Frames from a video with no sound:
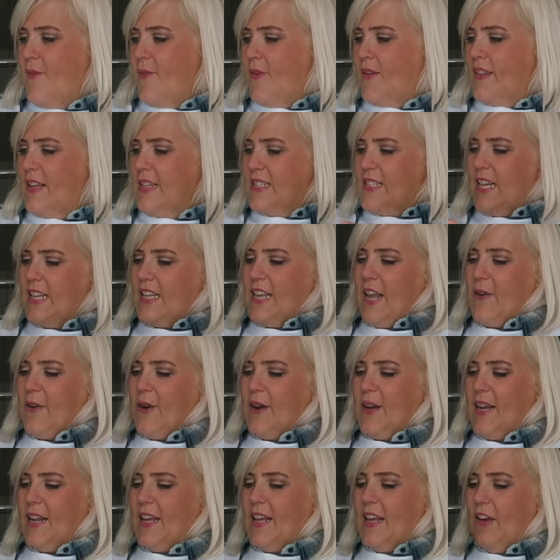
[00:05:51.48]
when they said they
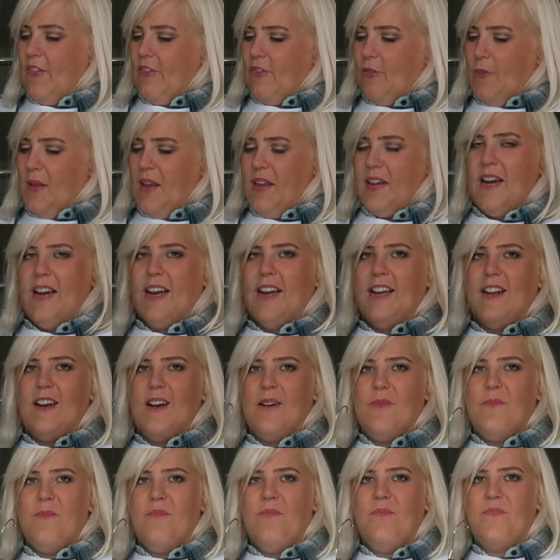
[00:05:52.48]
were gonna gift me an
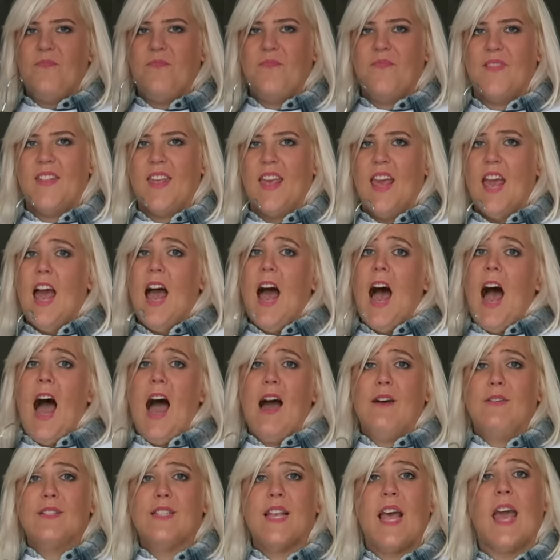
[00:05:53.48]
item,
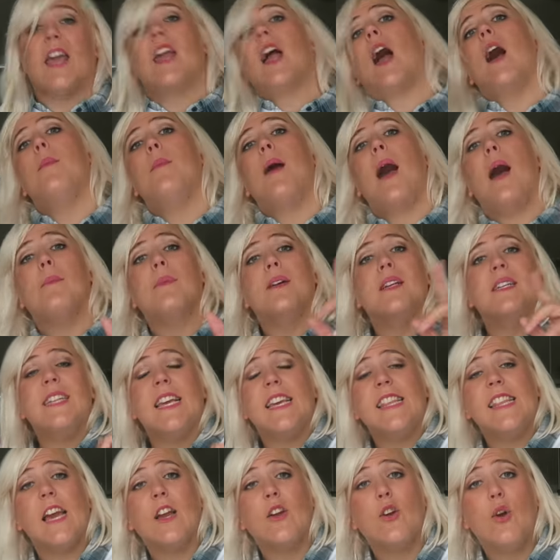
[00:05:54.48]
I was like, I'm gonna
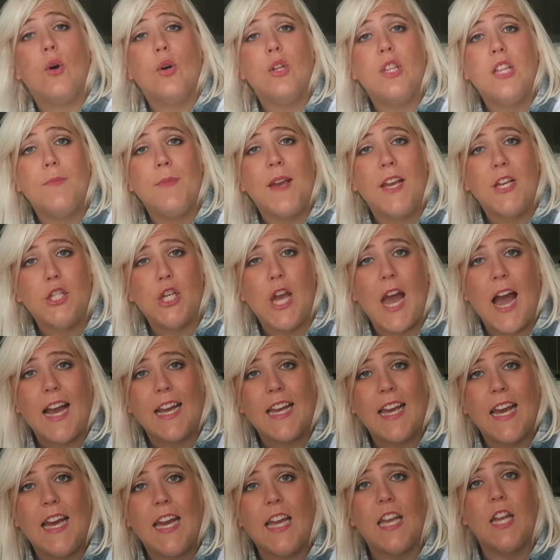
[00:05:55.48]
take that gold lamé
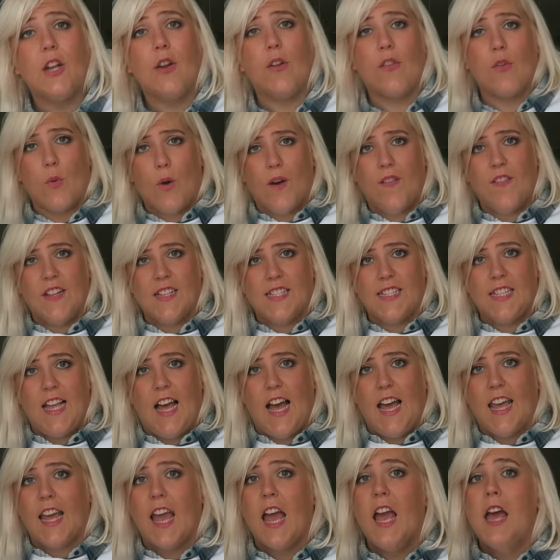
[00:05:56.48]
jacket, you know, the one that's
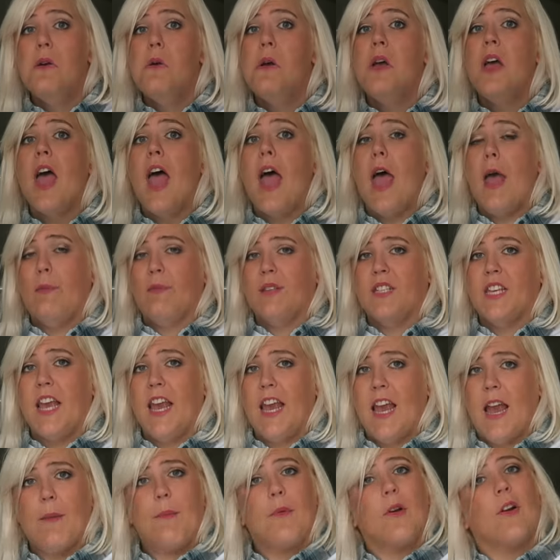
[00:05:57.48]
like MC
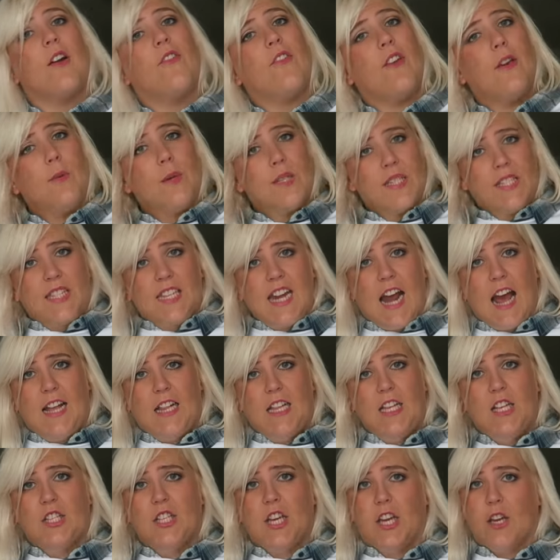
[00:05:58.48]
Hammer if he was
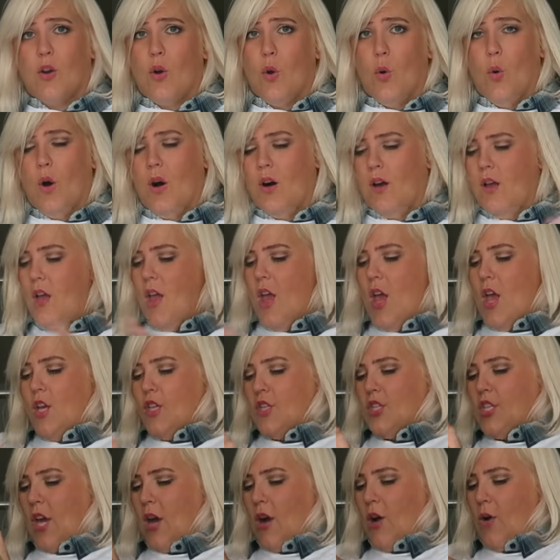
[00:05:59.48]
stylish and cool.
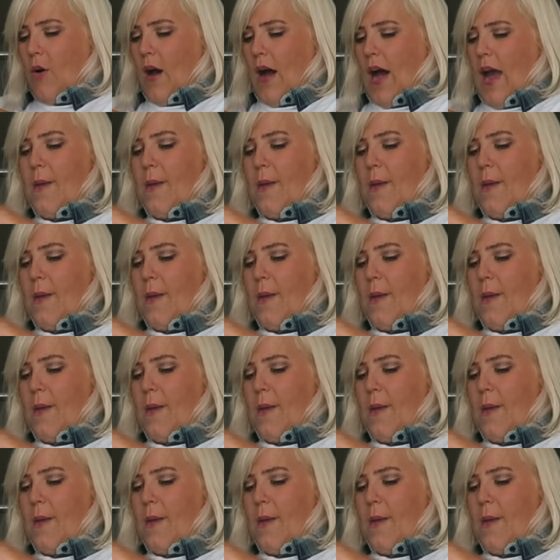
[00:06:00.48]
So